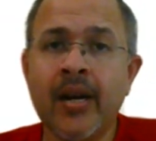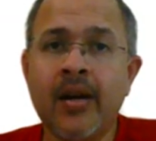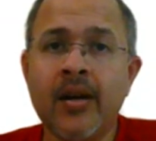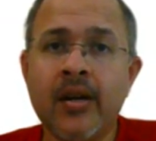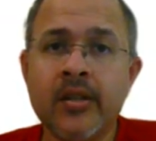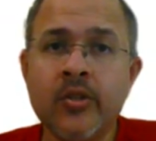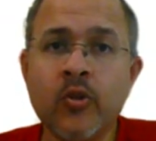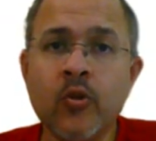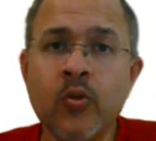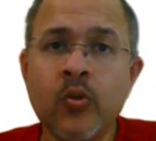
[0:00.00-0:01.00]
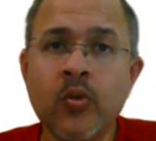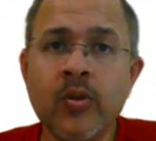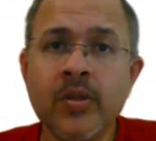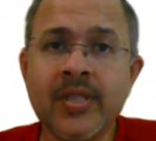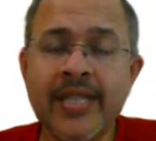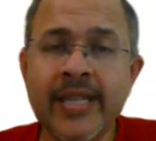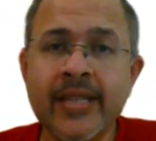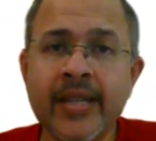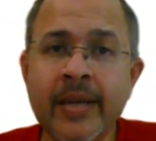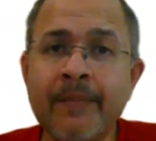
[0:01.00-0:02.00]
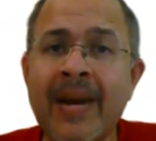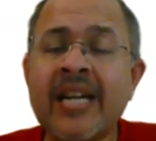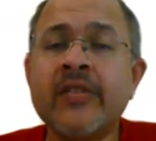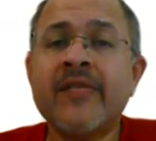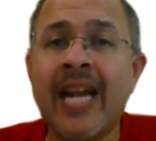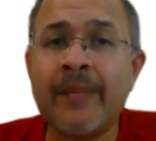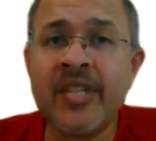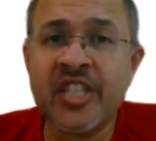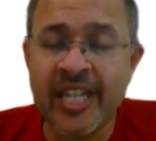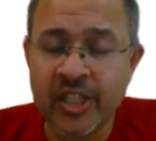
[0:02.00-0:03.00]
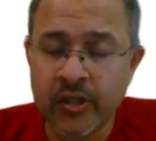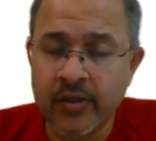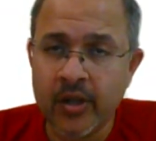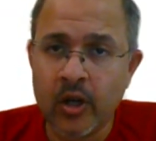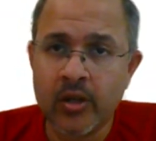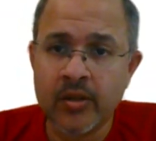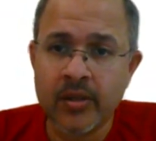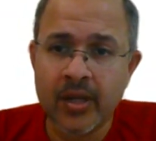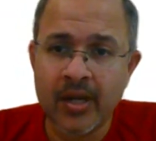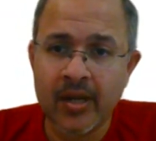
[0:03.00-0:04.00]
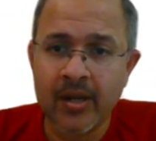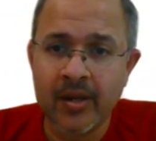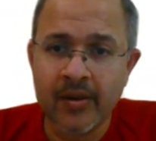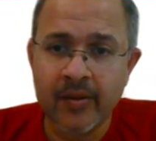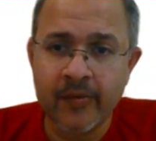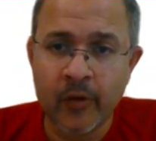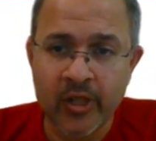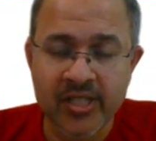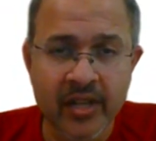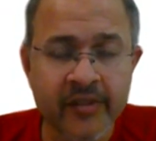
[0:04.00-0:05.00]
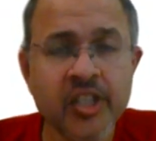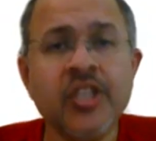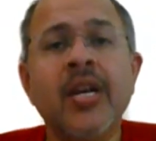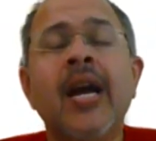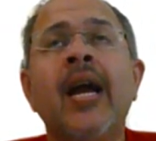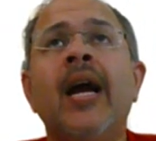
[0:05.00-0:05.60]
to see the impact of climate change on forest coverage.